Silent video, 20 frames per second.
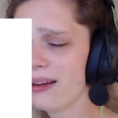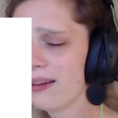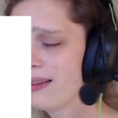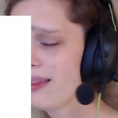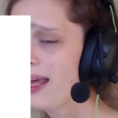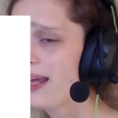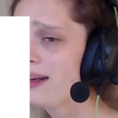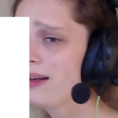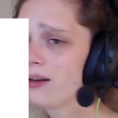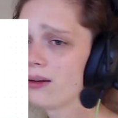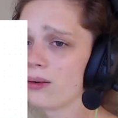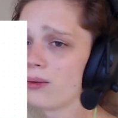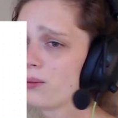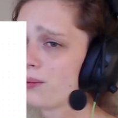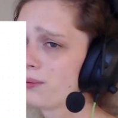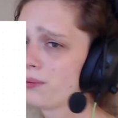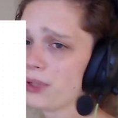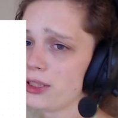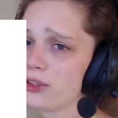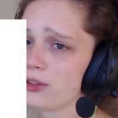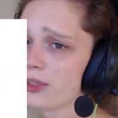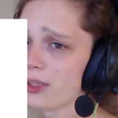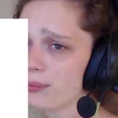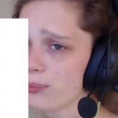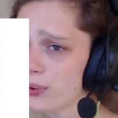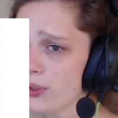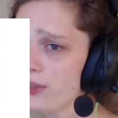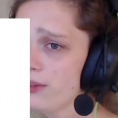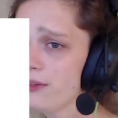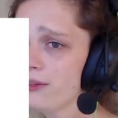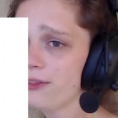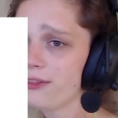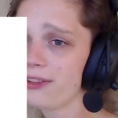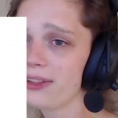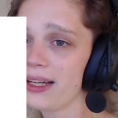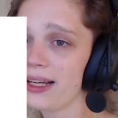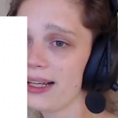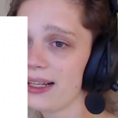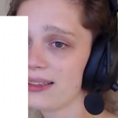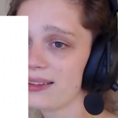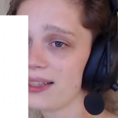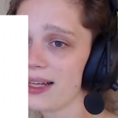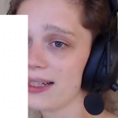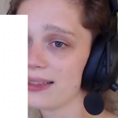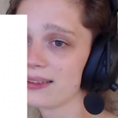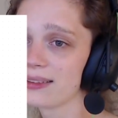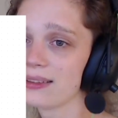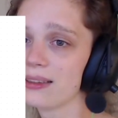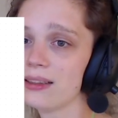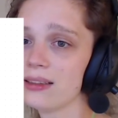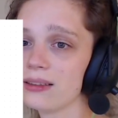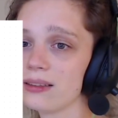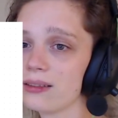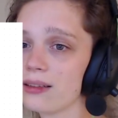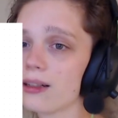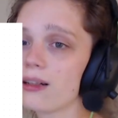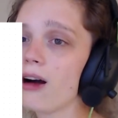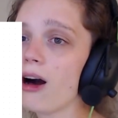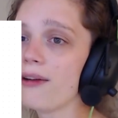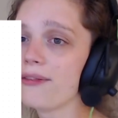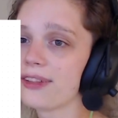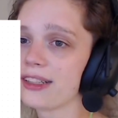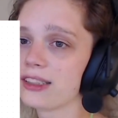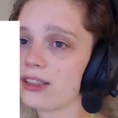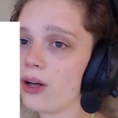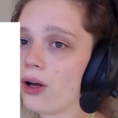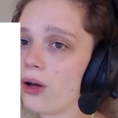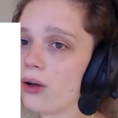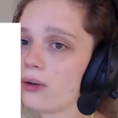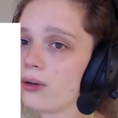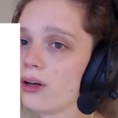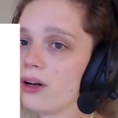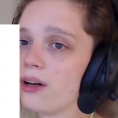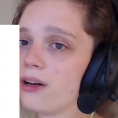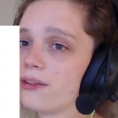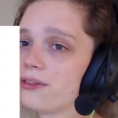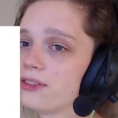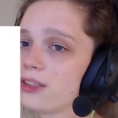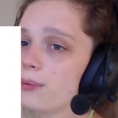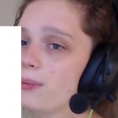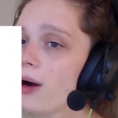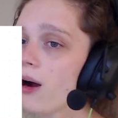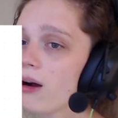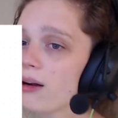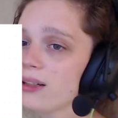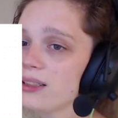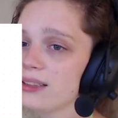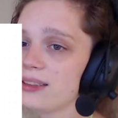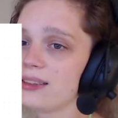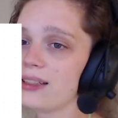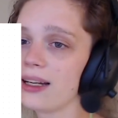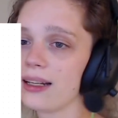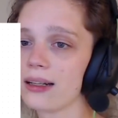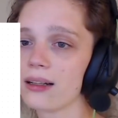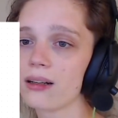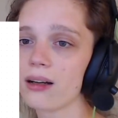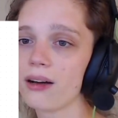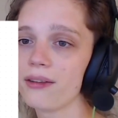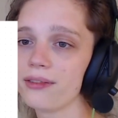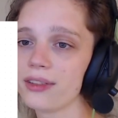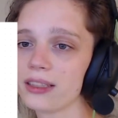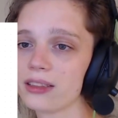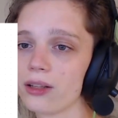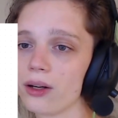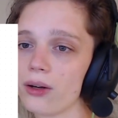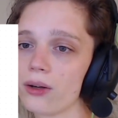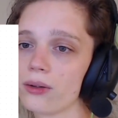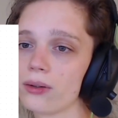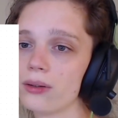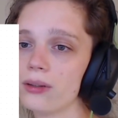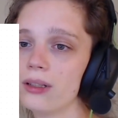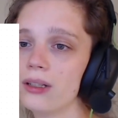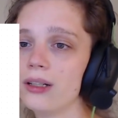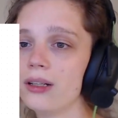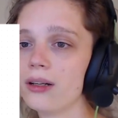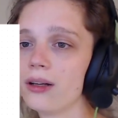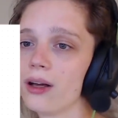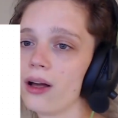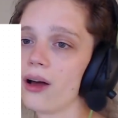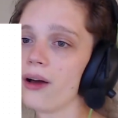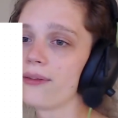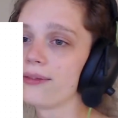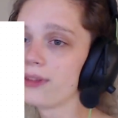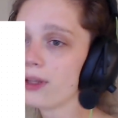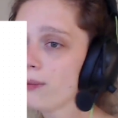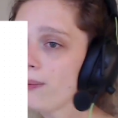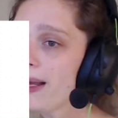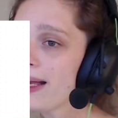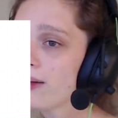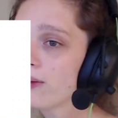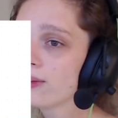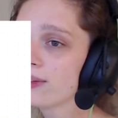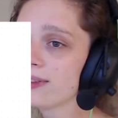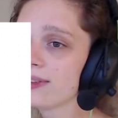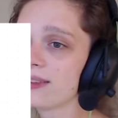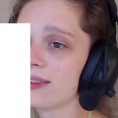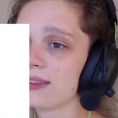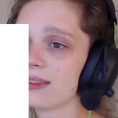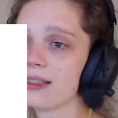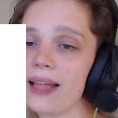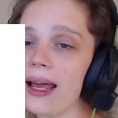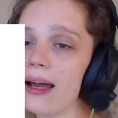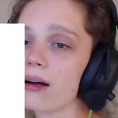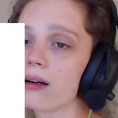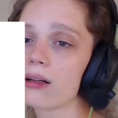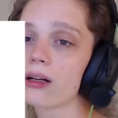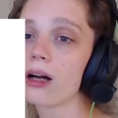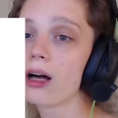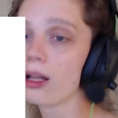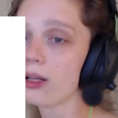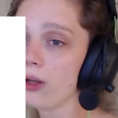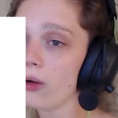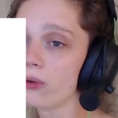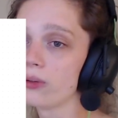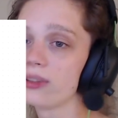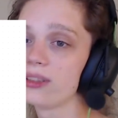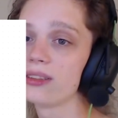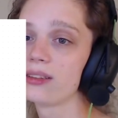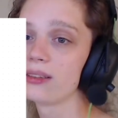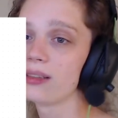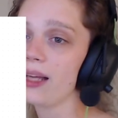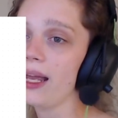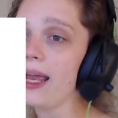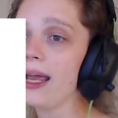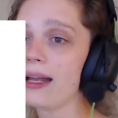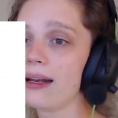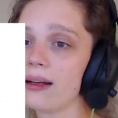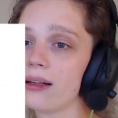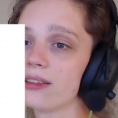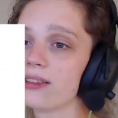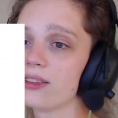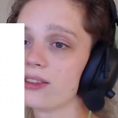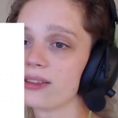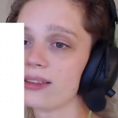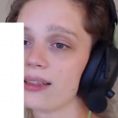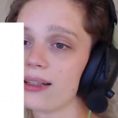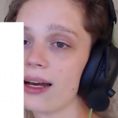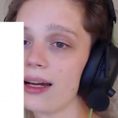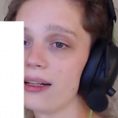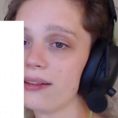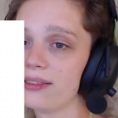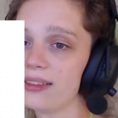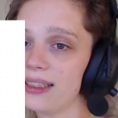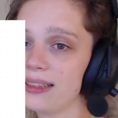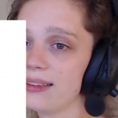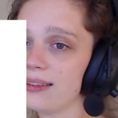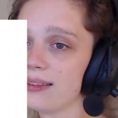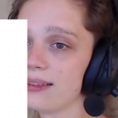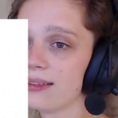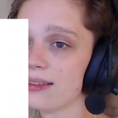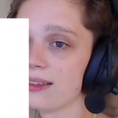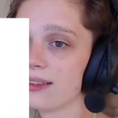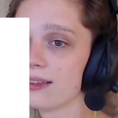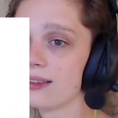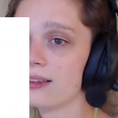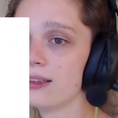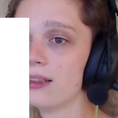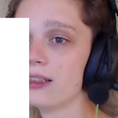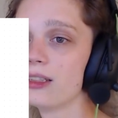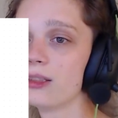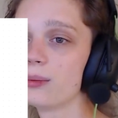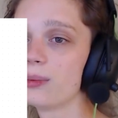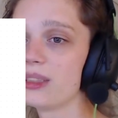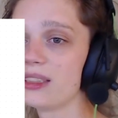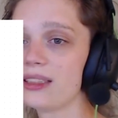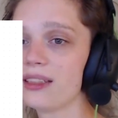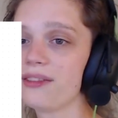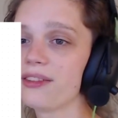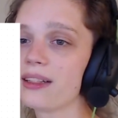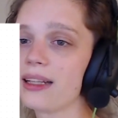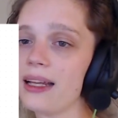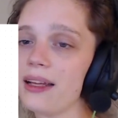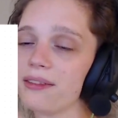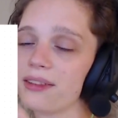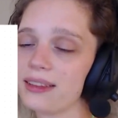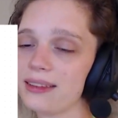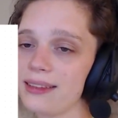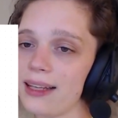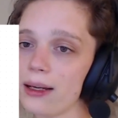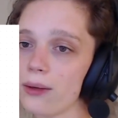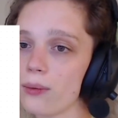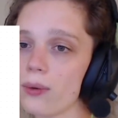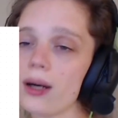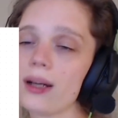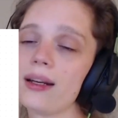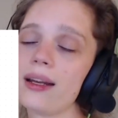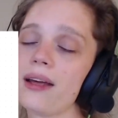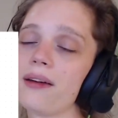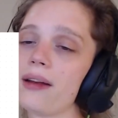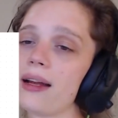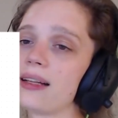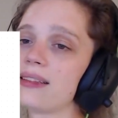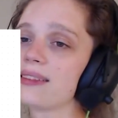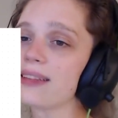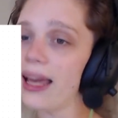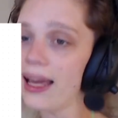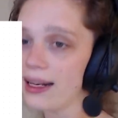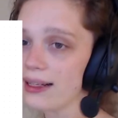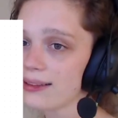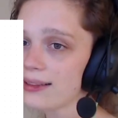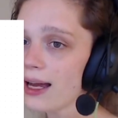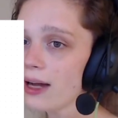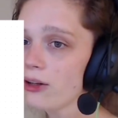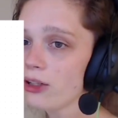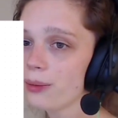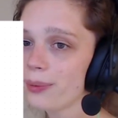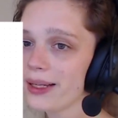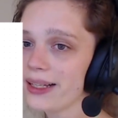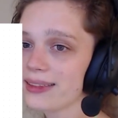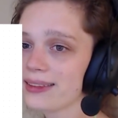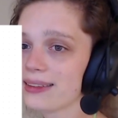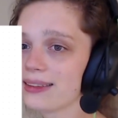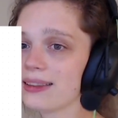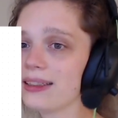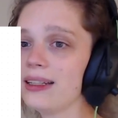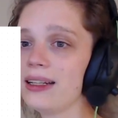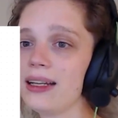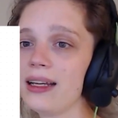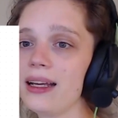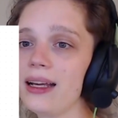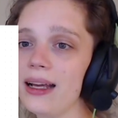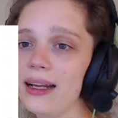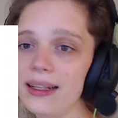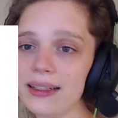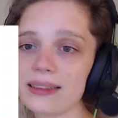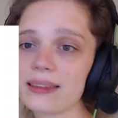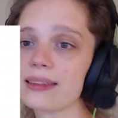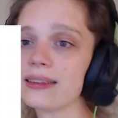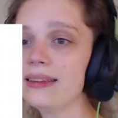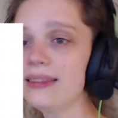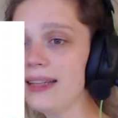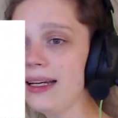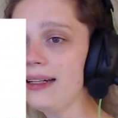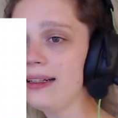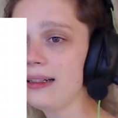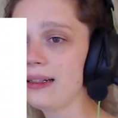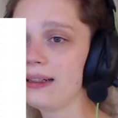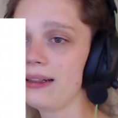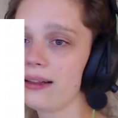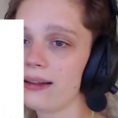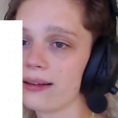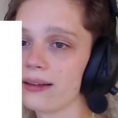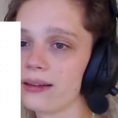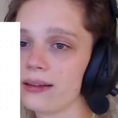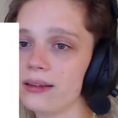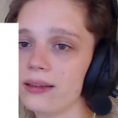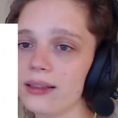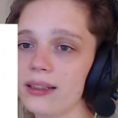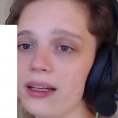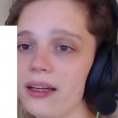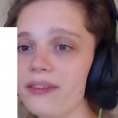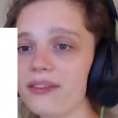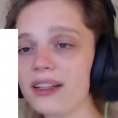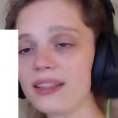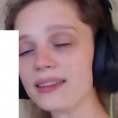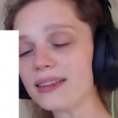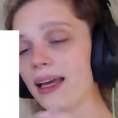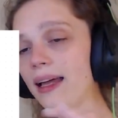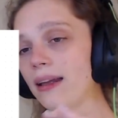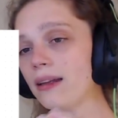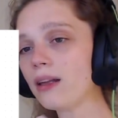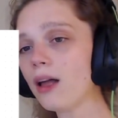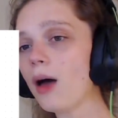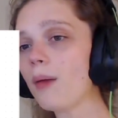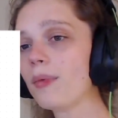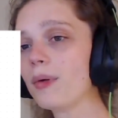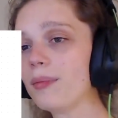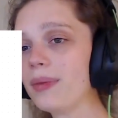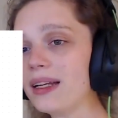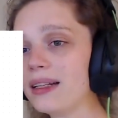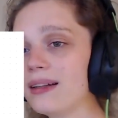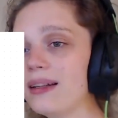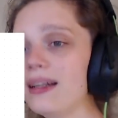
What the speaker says: Then what you can prove is that the convex hull of the bars and the convex hull of the wiggles, they are close in a certain kind of distance. Specifically, if I take one and I scale it down a bit, it is contained in the other. If I scale it up a bit,